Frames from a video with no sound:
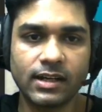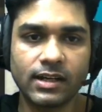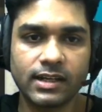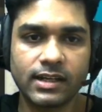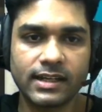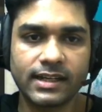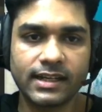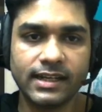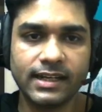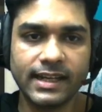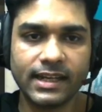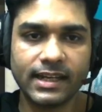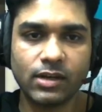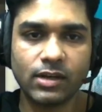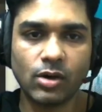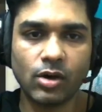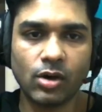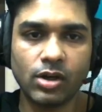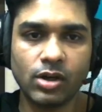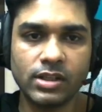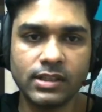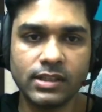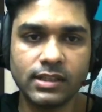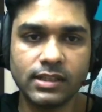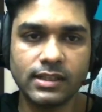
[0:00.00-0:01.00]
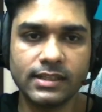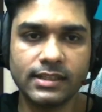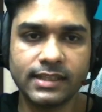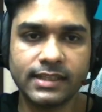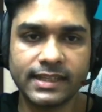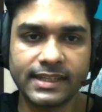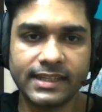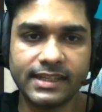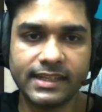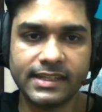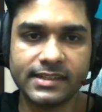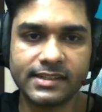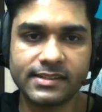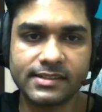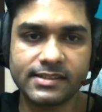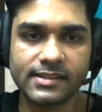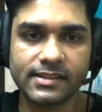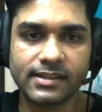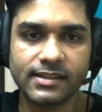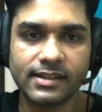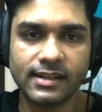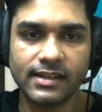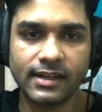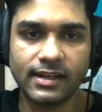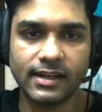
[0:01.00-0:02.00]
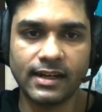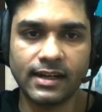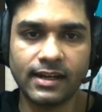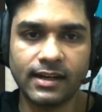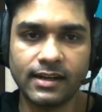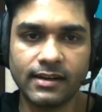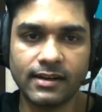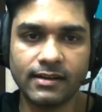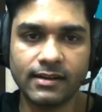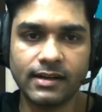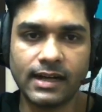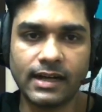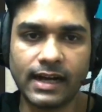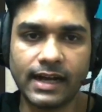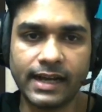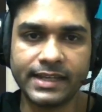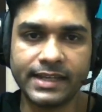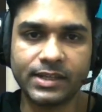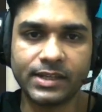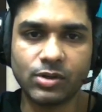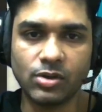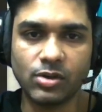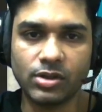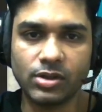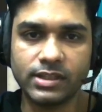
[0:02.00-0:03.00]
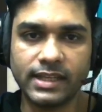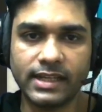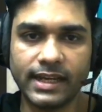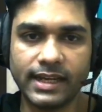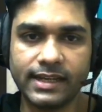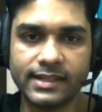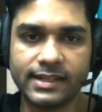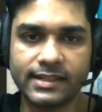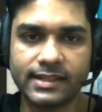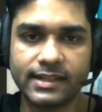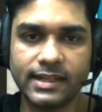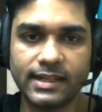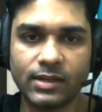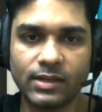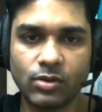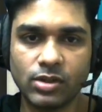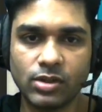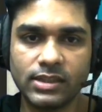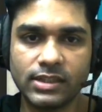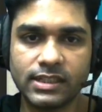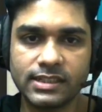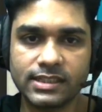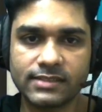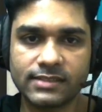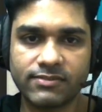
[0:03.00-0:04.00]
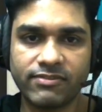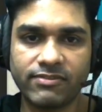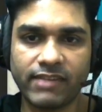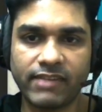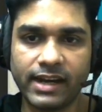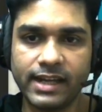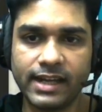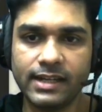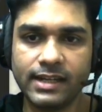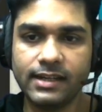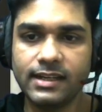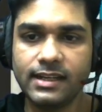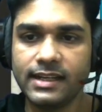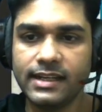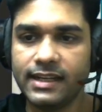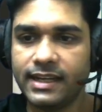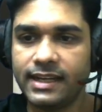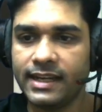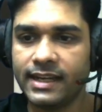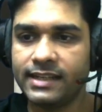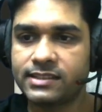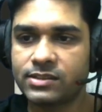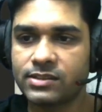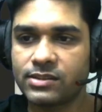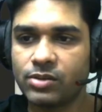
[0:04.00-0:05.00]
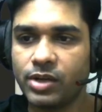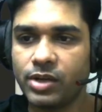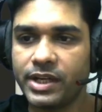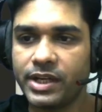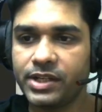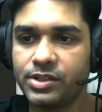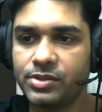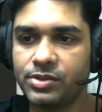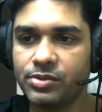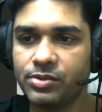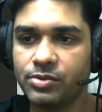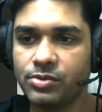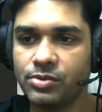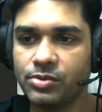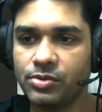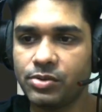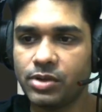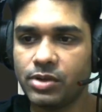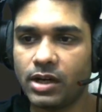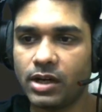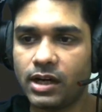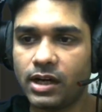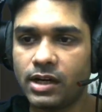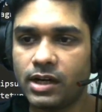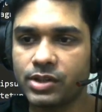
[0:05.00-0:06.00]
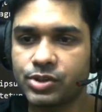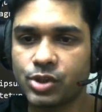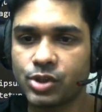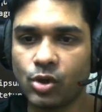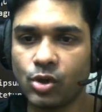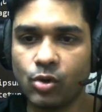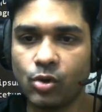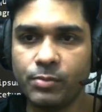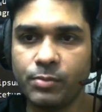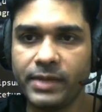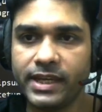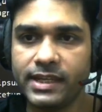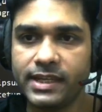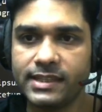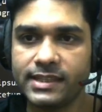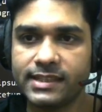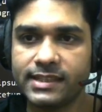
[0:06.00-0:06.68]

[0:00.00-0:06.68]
click on the Git icon and click on the file, it's going to show me the